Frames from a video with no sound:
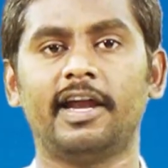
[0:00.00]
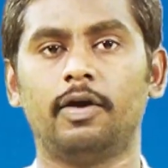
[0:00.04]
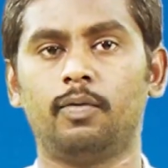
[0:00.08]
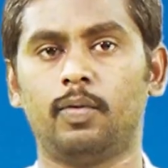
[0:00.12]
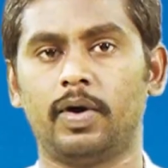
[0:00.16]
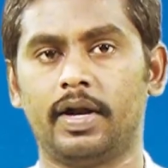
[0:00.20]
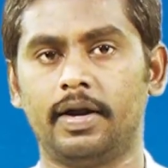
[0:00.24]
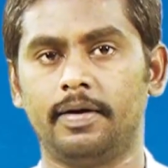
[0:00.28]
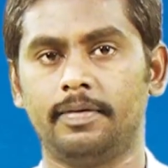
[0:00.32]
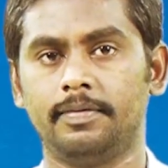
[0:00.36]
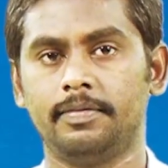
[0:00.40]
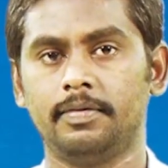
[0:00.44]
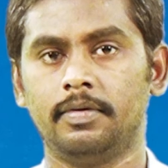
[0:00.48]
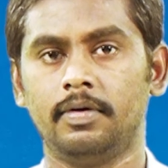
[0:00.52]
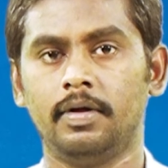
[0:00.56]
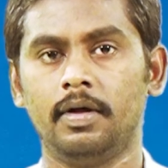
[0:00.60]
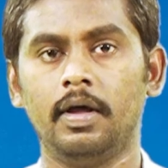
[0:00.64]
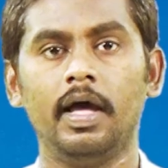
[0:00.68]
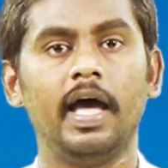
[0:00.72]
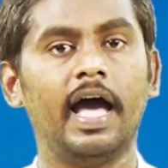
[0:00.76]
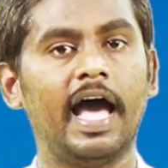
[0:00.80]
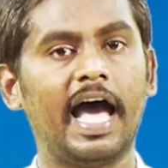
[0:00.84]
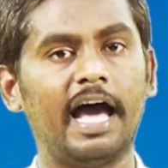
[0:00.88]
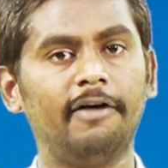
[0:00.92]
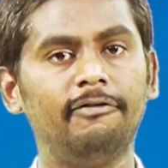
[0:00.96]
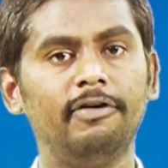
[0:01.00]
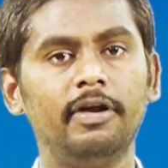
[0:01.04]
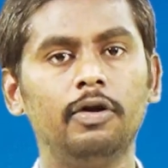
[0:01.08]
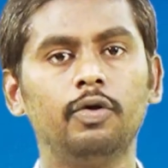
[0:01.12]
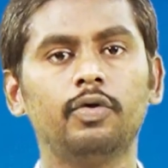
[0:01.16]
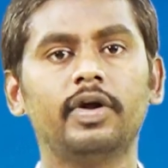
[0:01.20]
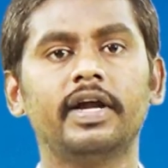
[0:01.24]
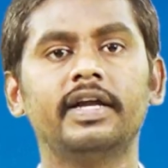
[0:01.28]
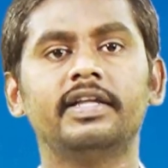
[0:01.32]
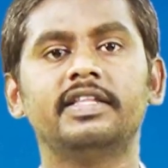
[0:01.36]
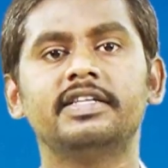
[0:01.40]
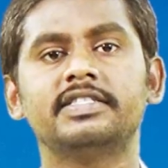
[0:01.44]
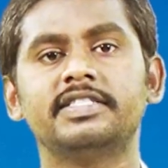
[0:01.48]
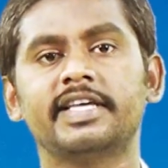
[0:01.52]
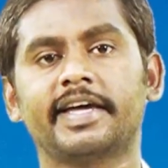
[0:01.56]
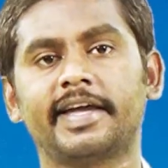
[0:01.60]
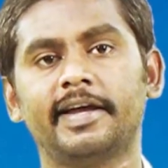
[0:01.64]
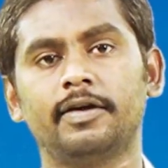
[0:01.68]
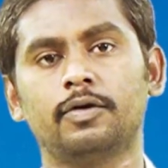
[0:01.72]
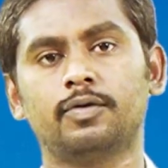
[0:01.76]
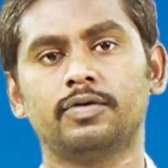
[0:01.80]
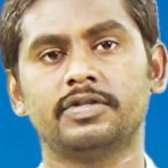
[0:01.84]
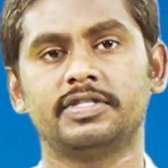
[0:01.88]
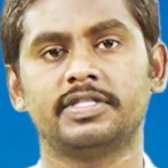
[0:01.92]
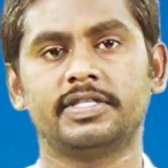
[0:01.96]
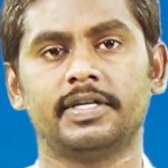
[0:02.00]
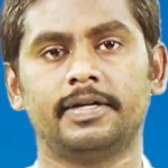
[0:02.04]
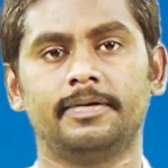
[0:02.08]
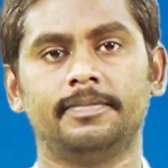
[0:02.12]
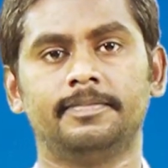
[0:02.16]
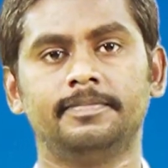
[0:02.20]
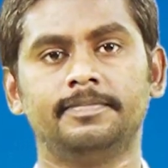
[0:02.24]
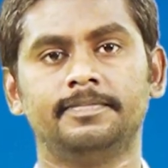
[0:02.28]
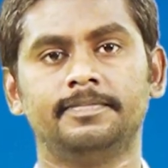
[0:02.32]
one. Have a look at the second question.